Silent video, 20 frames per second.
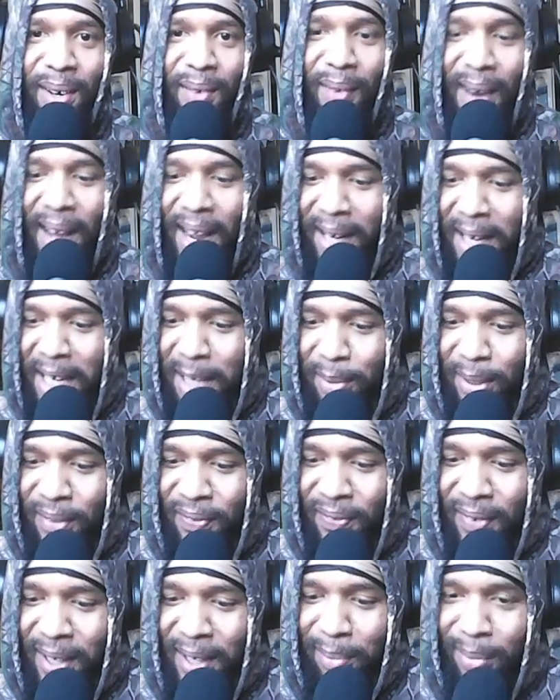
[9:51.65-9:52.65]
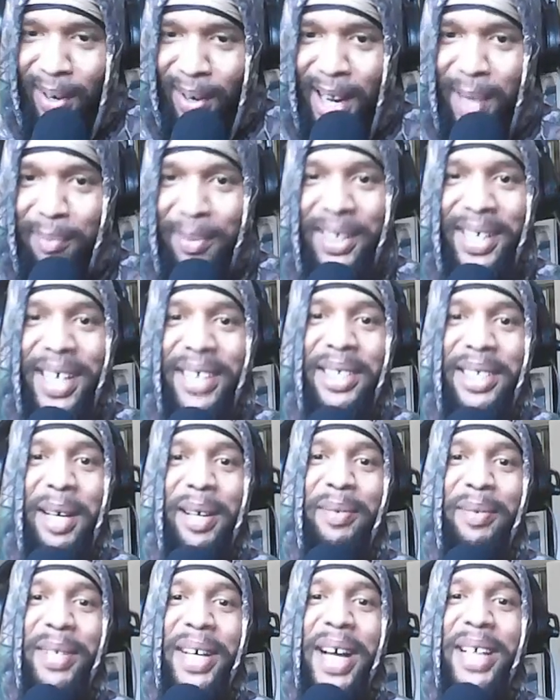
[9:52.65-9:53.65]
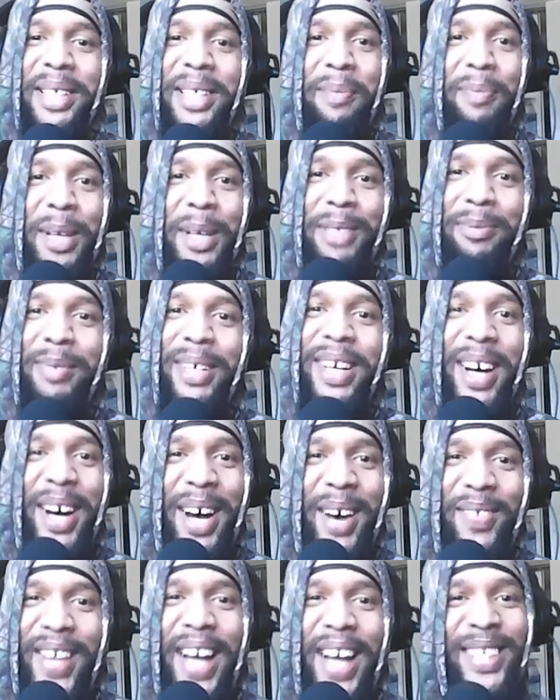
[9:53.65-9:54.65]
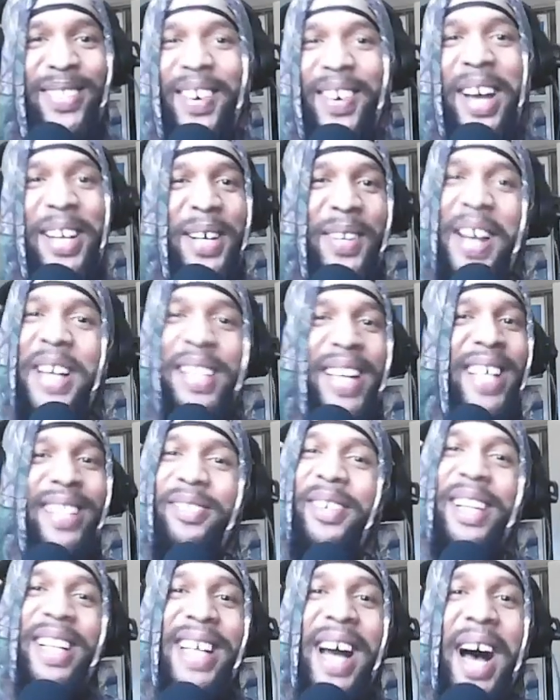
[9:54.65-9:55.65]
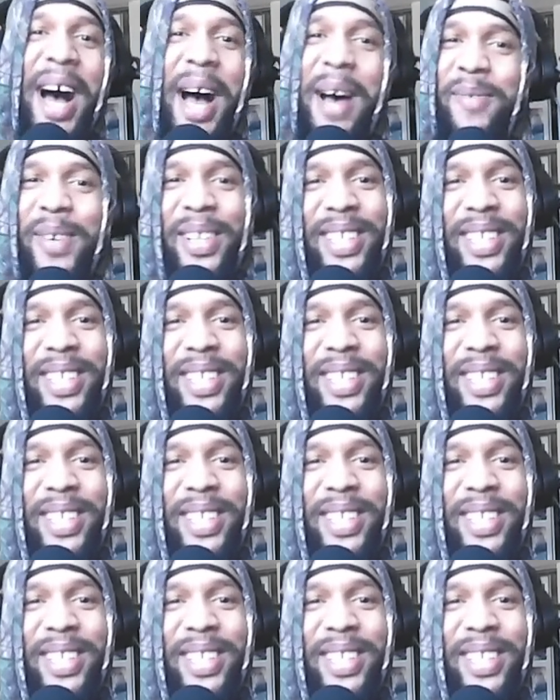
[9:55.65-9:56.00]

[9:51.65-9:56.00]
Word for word: Why gotta be fuck, bro? Because they because they pissed me off. That's why. You're it's really not.